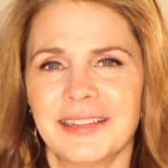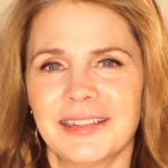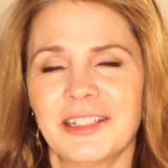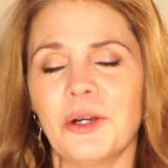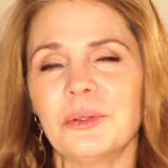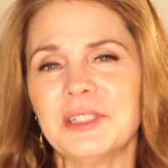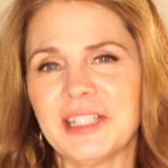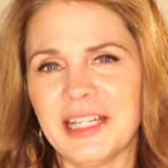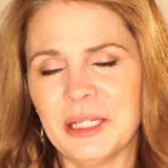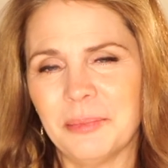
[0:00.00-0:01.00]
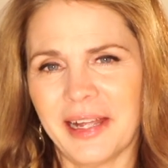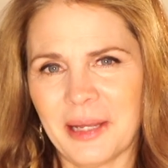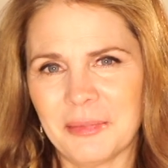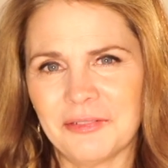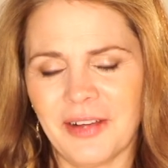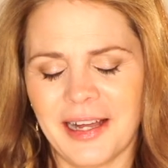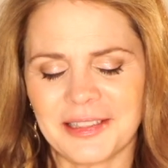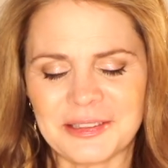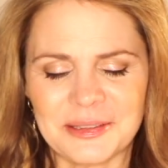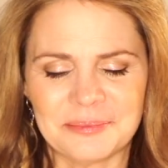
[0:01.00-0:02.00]
The Golden Key by Emmet
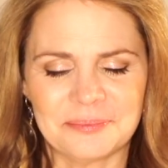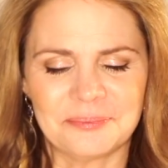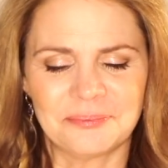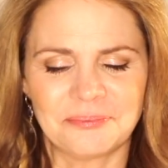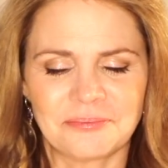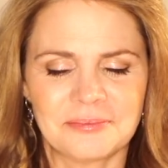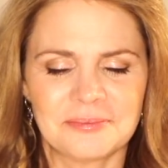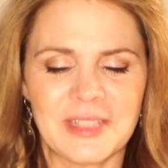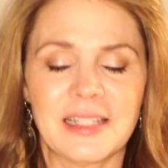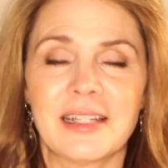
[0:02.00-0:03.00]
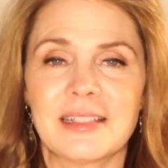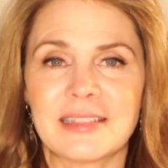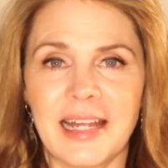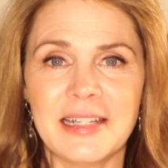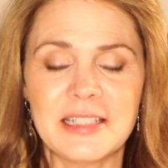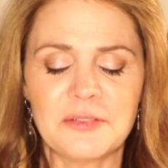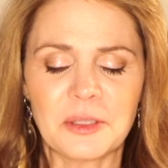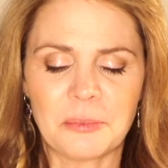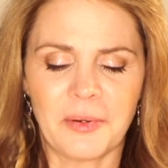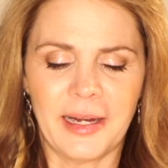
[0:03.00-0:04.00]
Fox.
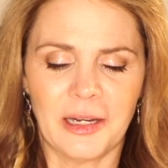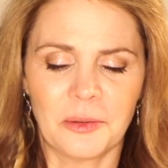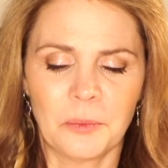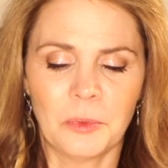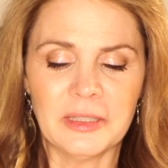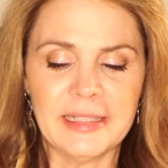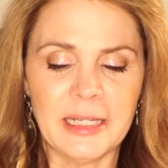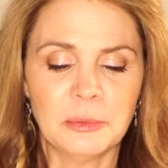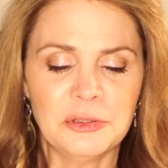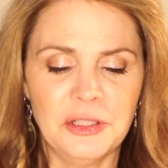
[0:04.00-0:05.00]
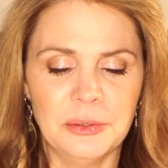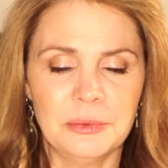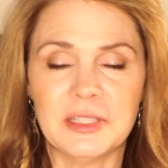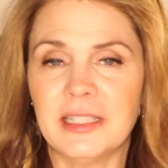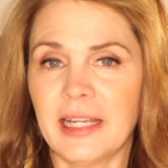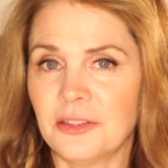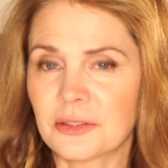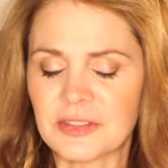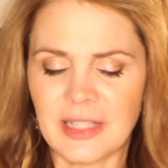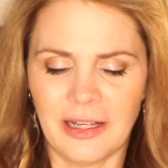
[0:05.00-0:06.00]
Scientific prayer will enable you to get
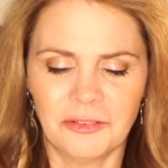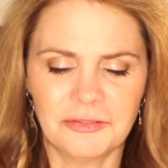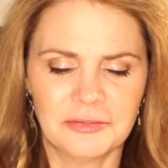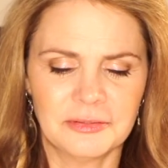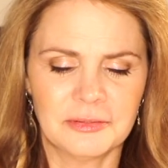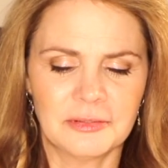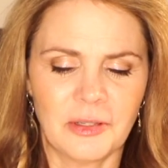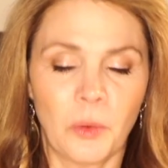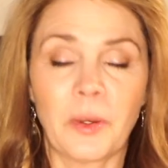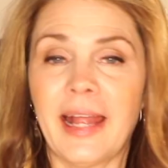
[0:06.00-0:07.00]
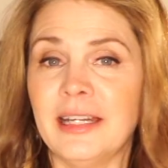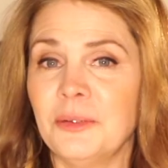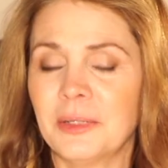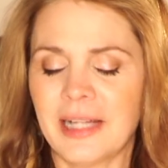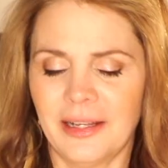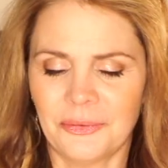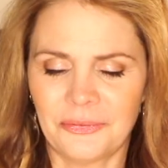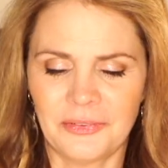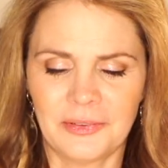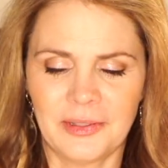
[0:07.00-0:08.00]
yourself or anyone
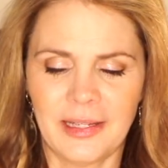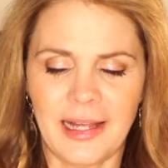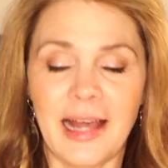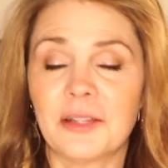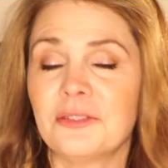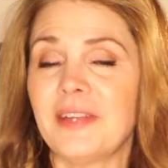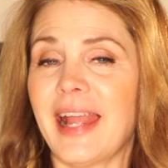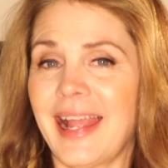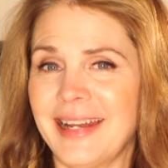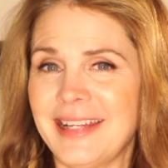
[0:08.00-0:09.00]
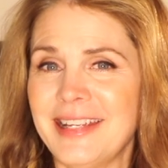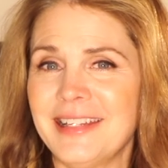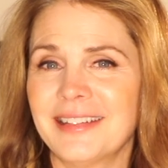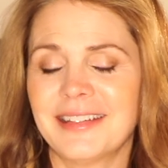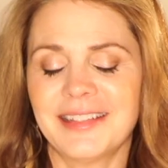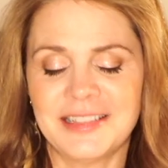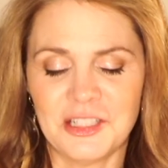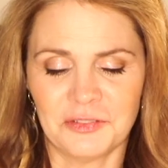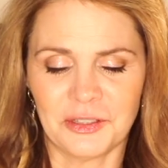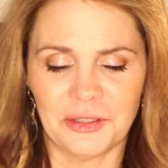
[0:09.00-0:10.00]
else out of any
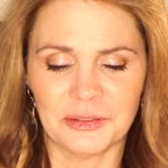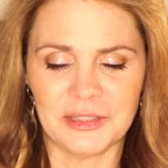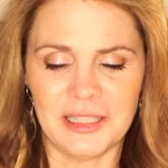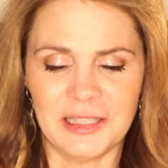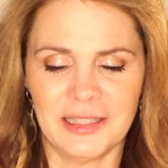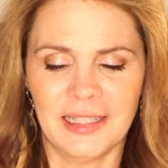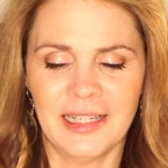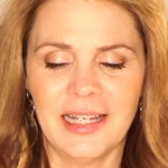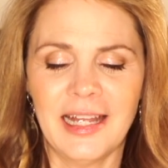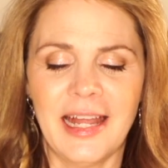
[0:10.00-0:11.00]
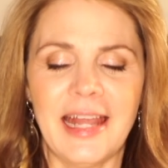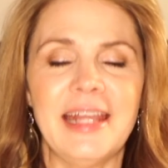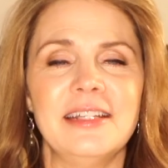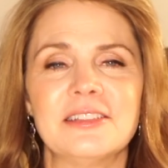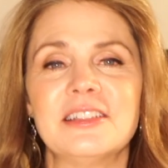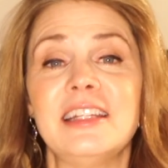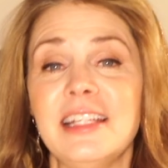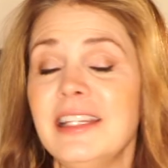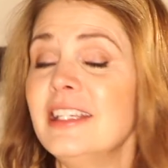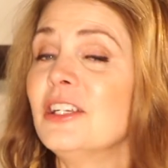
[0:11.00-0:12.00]
difficulty. It is
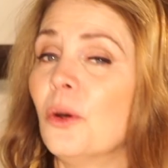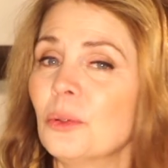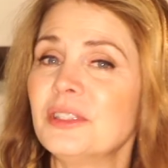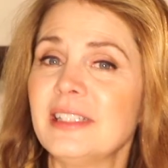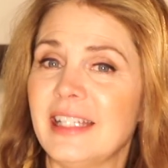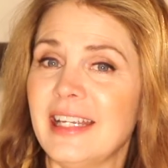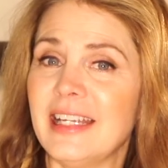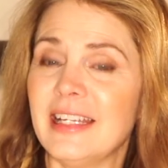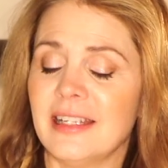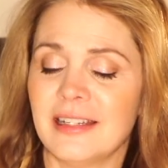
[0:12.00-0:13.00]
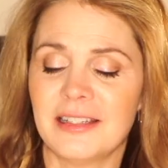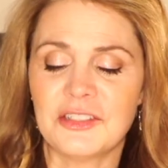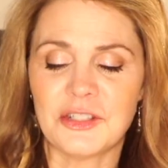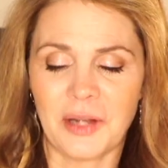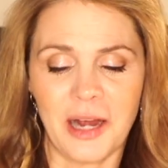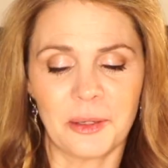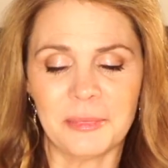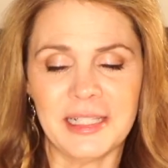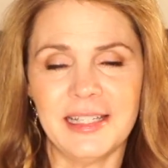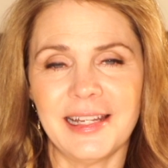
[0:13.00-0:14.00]
the golden key to
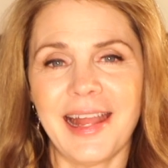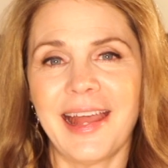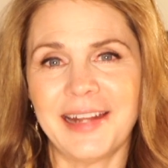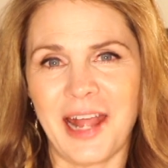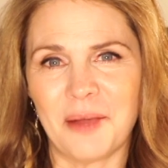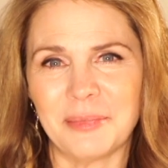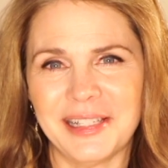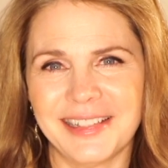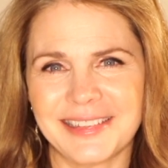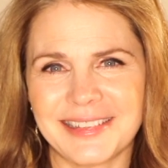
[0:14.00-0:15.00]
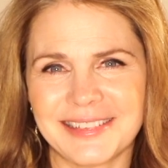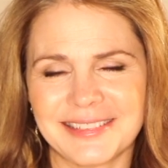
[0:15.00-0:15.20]
harmony and happiness.